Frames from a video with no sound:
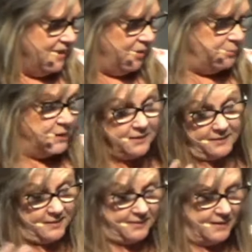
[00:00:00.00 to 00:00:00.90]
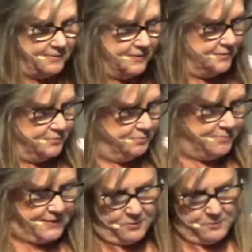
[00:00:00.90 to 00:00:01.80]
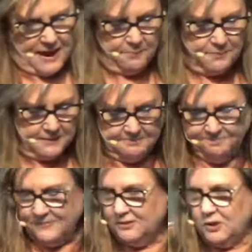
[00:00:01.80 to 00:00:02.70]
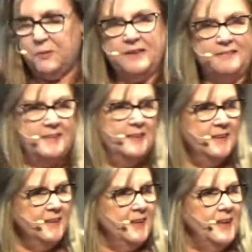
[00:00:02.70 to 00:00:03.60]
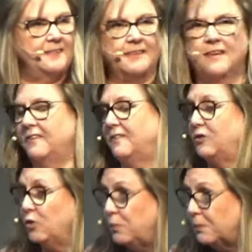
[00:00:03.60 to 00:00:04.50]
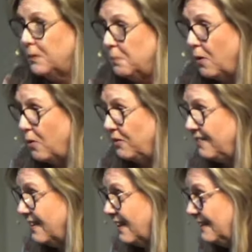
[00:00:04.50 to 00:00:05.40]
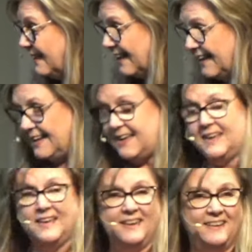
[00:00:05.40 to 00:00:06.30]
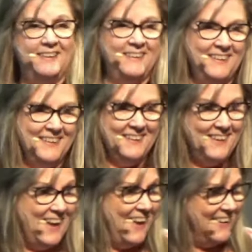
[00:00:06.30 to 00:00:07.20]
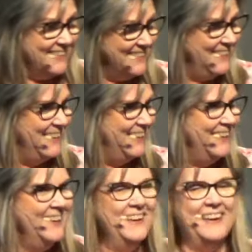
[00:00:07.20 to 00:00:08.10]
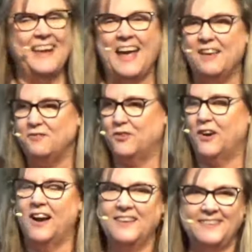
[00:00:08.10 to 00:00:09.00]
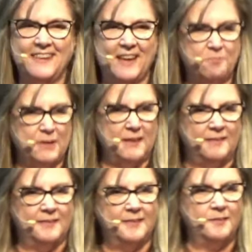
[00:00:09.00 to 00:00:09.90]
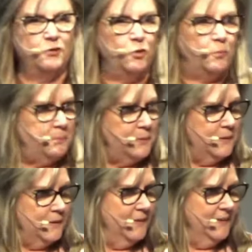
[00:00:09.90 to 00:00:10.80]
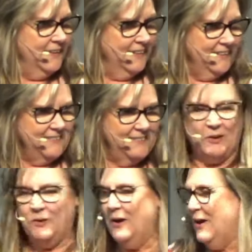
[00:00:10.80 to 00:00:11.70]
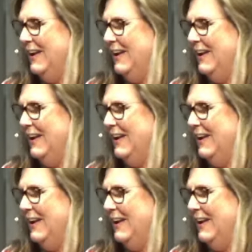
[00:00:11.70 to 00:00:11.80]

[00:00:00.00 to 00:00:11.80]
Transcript: it just makes me happy. So it's a Super Bowl Sunday, yes, and for us that means soup. So